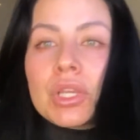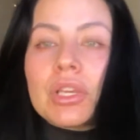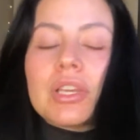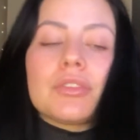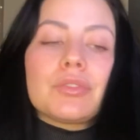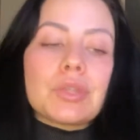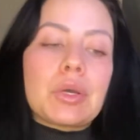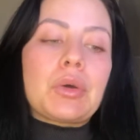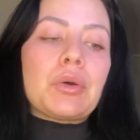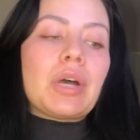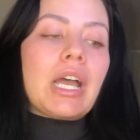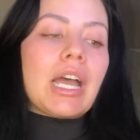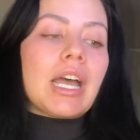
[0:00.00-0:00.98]
So
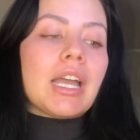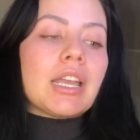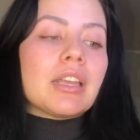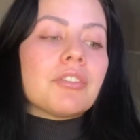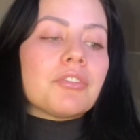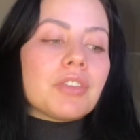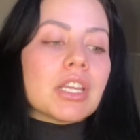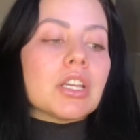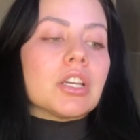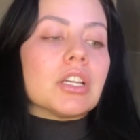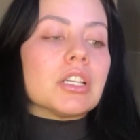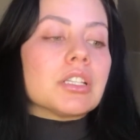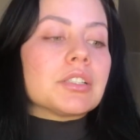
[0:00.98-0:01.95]
I
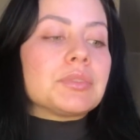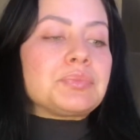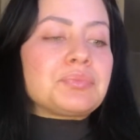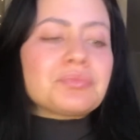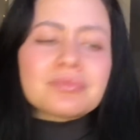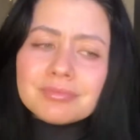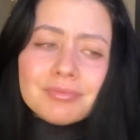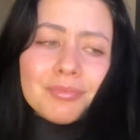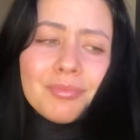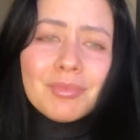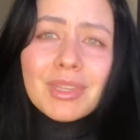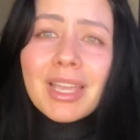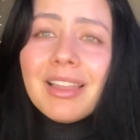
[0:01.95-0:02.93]
figured
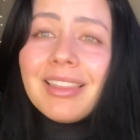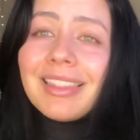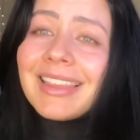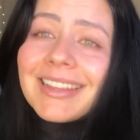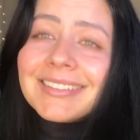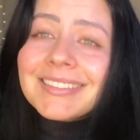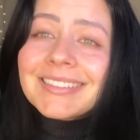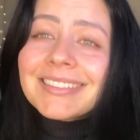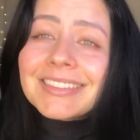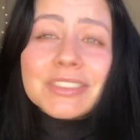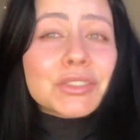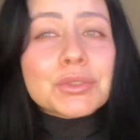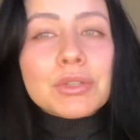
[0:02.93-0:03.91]
let's
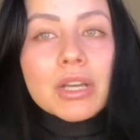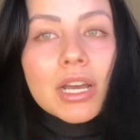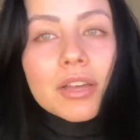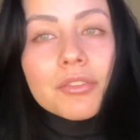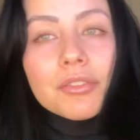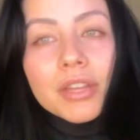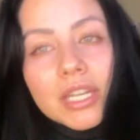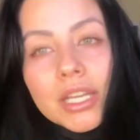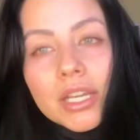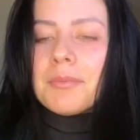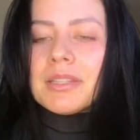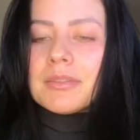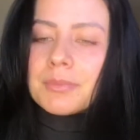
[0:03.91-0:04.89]
do a video.
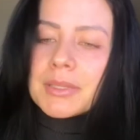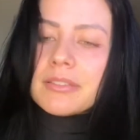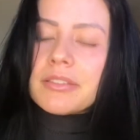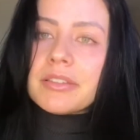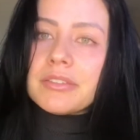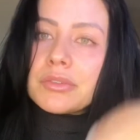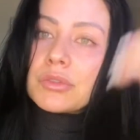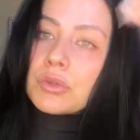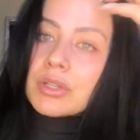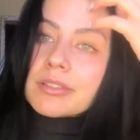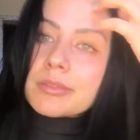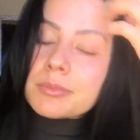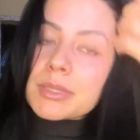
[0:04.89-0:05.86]
been since
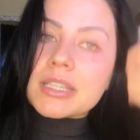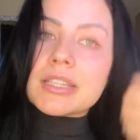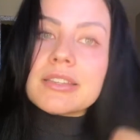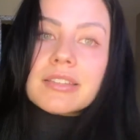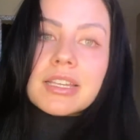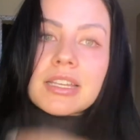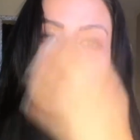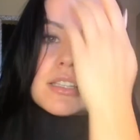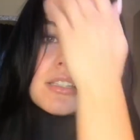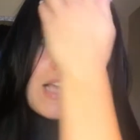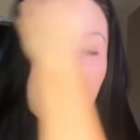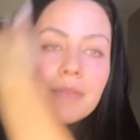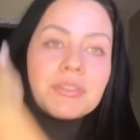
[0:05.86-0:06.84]
Christmas and I
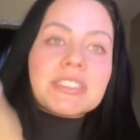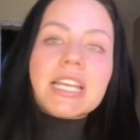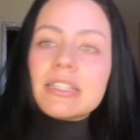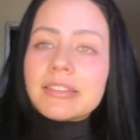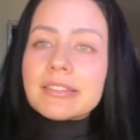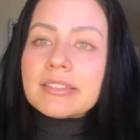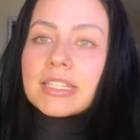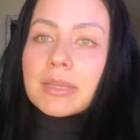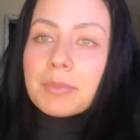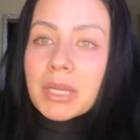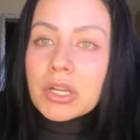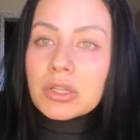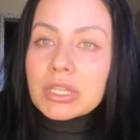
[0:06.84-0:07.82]
have a tendency
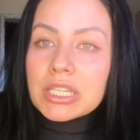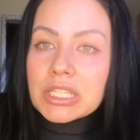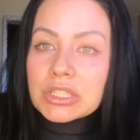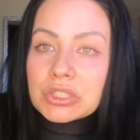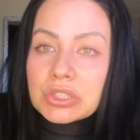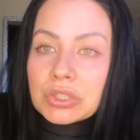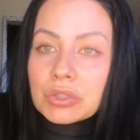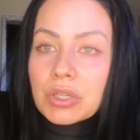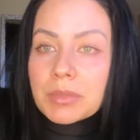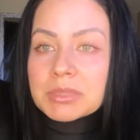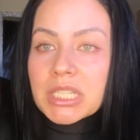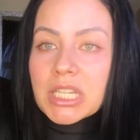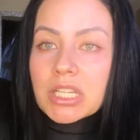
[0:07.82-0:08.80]
apparently to
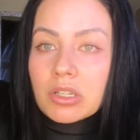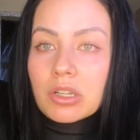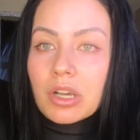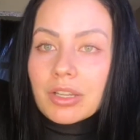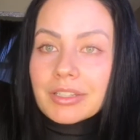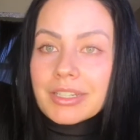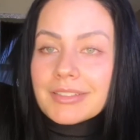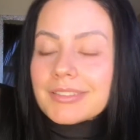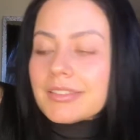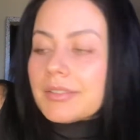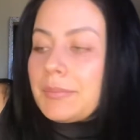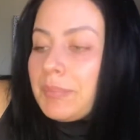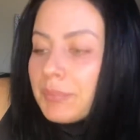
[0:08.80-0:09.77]
update on holidays.
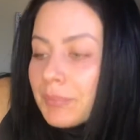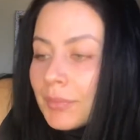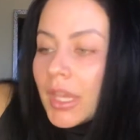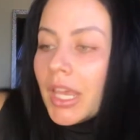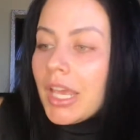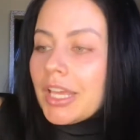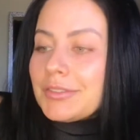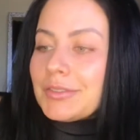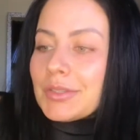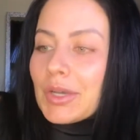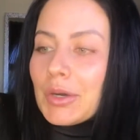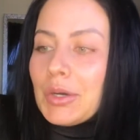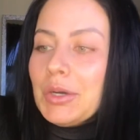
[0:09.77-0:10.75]

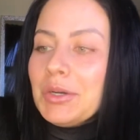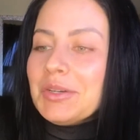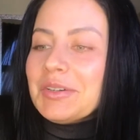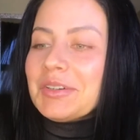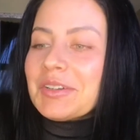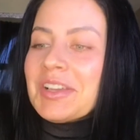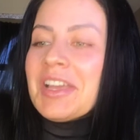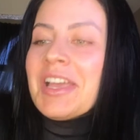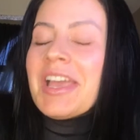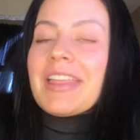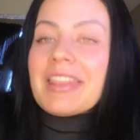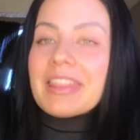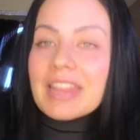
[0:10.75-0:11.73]
So
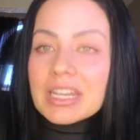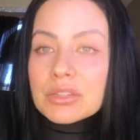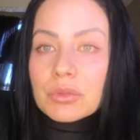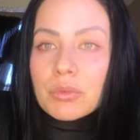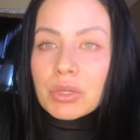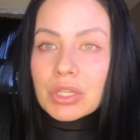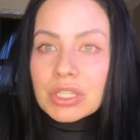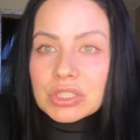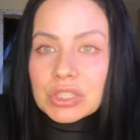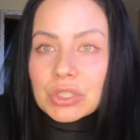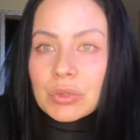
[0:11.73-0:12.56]
that is what we're gonna do.